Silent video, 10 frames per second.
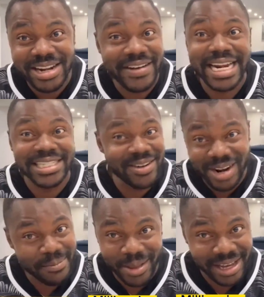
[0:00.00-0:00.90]
That's not what I'm
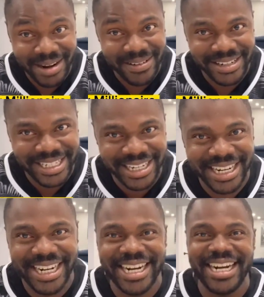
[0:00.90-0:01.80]
talking
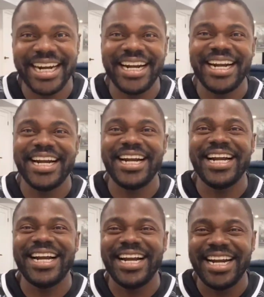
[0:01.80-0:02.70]

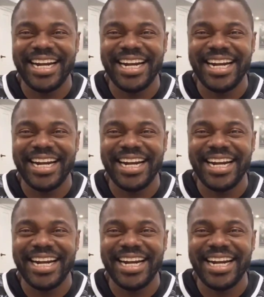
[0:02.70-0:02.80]
about.